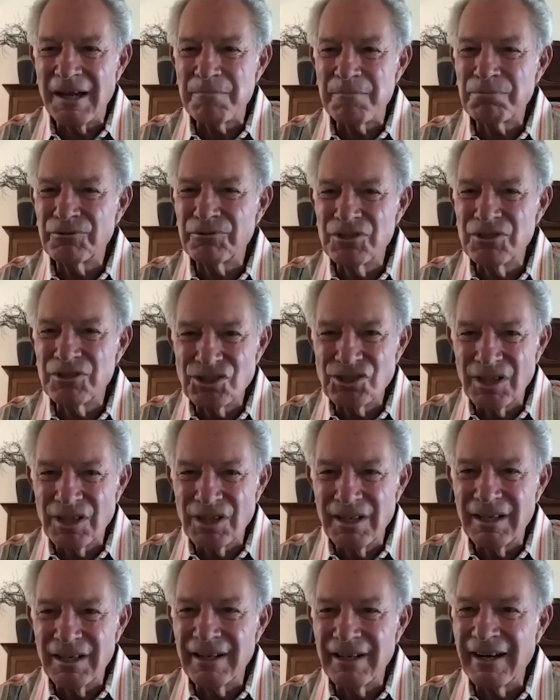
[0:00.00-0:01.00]
I appreciate it,
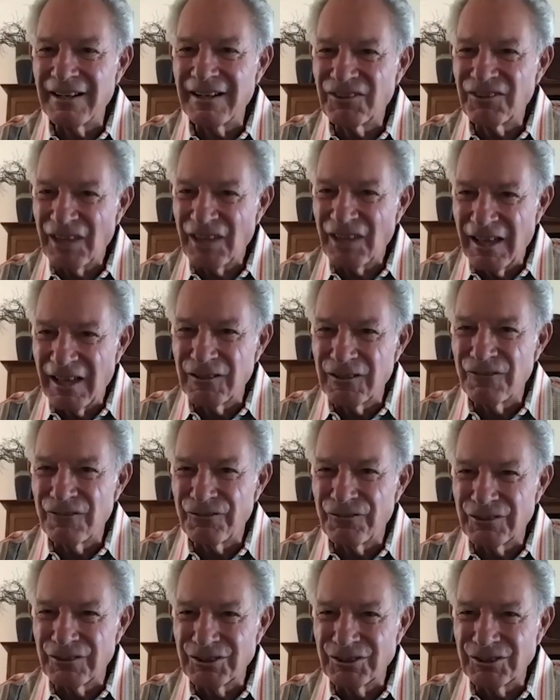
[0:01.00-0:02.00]
and I thank you for doing it.